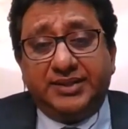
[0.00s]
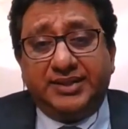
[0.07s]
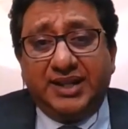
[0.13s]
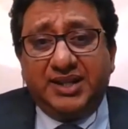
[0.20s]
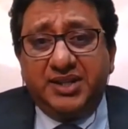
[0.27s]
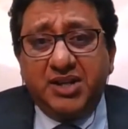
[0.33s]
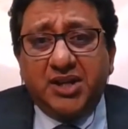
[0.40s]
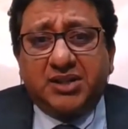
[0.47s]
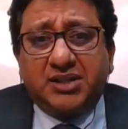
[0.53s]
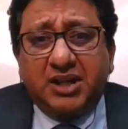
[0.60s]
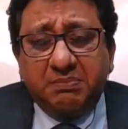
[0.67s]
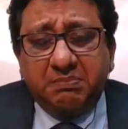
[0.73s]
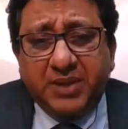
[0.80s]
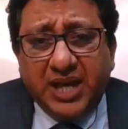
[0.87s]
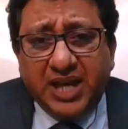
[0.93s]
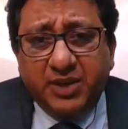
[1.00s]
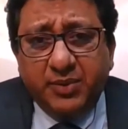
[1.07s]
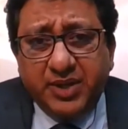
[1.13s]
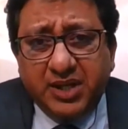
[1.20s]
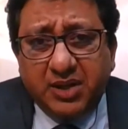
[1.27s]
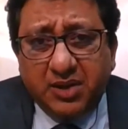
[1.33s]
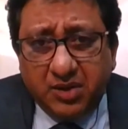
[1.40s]
did not comply
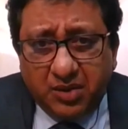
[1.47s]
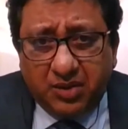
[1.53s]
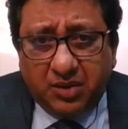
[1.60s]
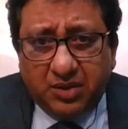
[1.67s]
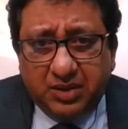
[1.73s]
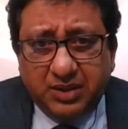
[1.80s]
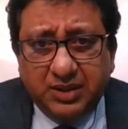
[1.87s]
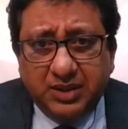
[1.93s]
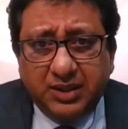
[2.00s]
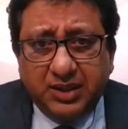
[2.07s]
with the law